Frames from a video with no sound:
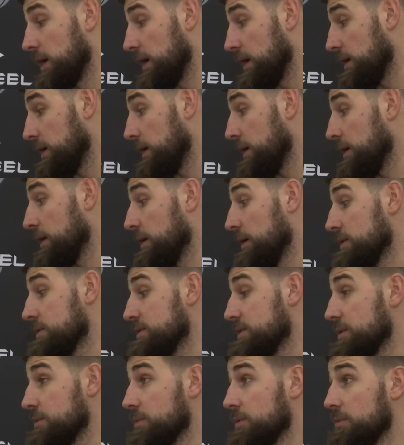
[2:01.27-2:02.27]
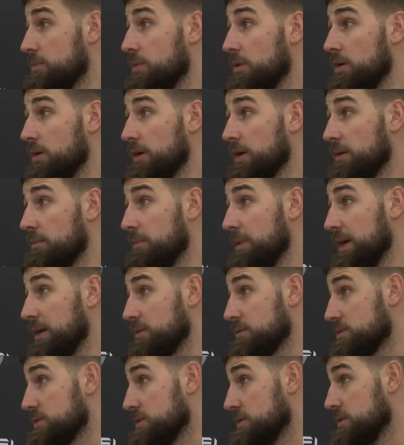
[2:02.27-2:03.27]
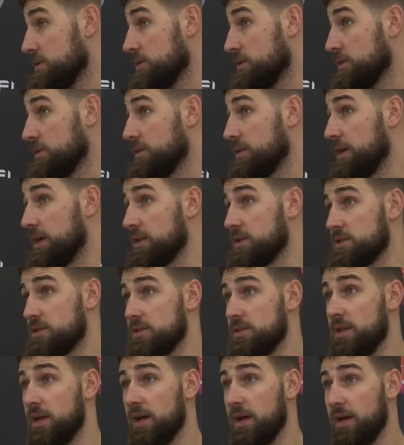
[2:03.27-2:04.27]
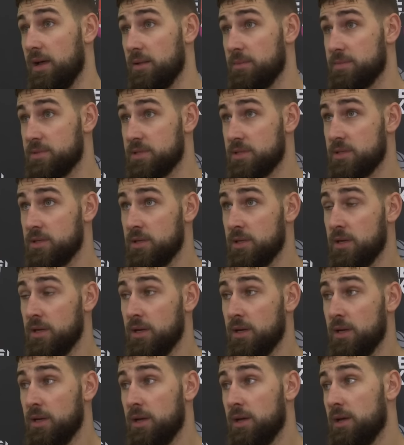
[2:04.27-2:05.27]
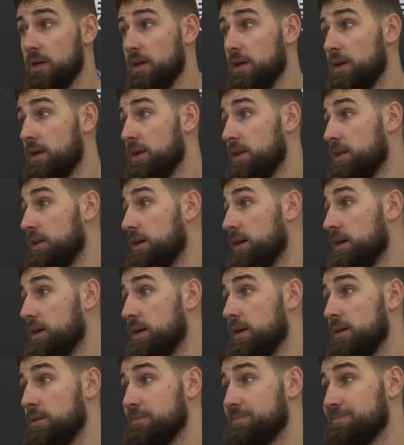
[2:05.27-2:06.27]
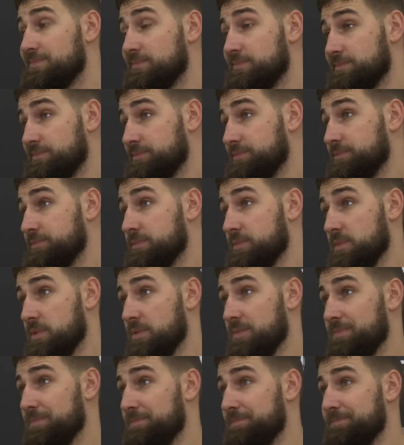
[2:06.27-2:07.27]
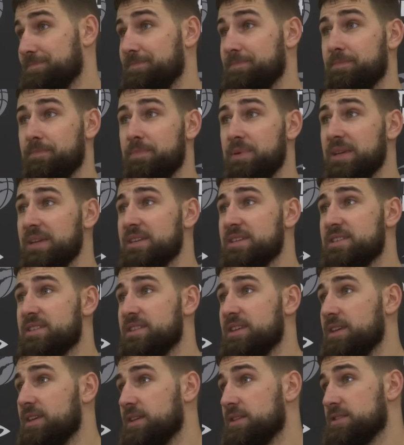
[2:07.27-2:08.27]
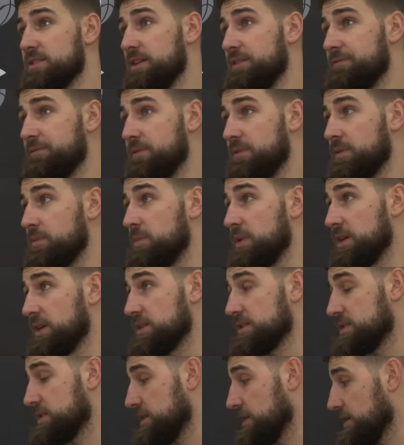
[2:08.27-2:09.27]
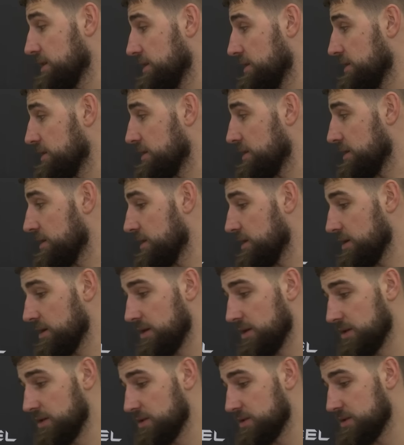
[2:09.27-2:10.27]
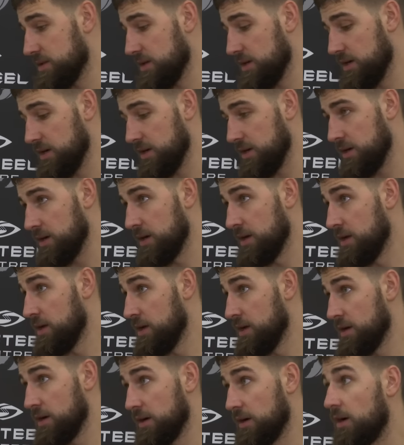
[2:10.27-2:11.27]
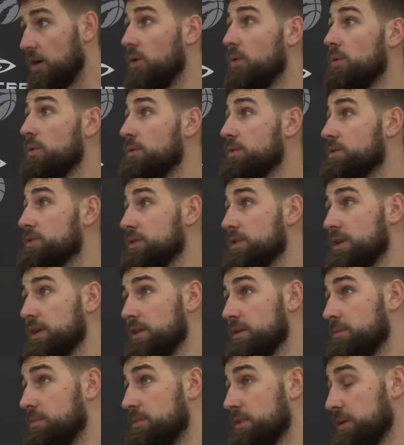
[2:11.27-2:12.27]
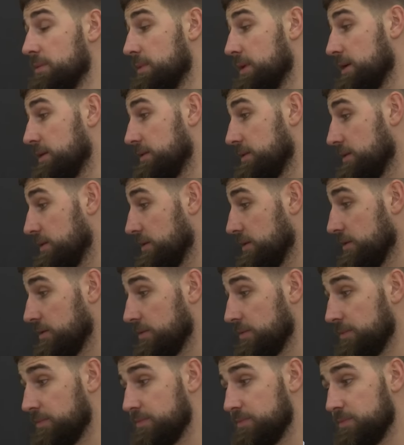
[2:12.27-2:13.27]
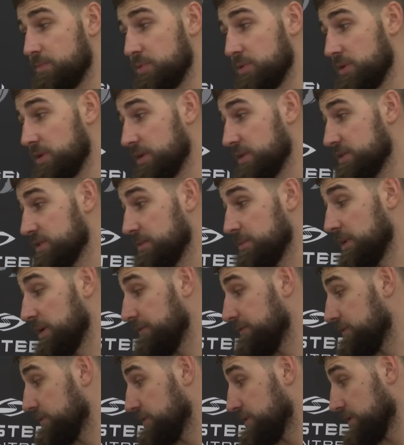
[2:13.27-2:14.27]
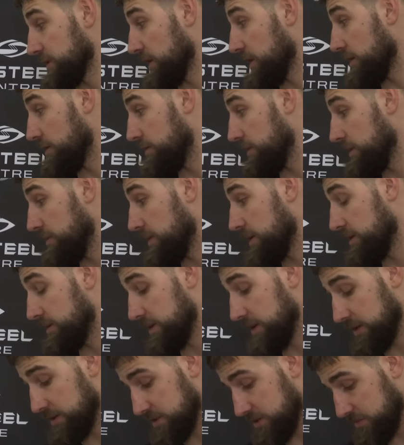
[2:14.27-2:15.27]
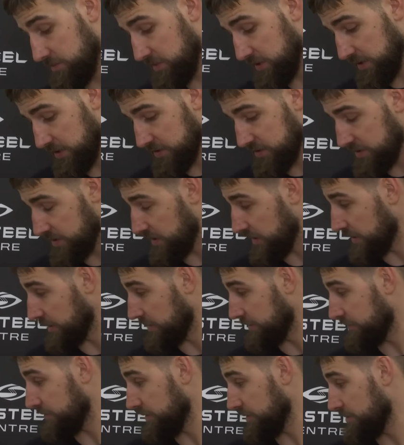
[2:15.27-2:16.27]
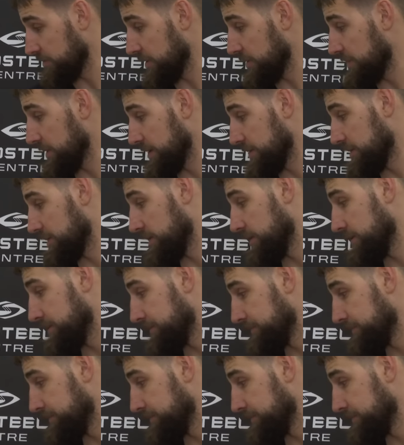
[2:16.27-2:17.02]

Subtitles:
I see where the ball can bounce. That helps. And biggest thing is effort. Biggest thing is going to get a rebound, you know, putting some effort to get a rebound. That's the biggest thing for the rebounder.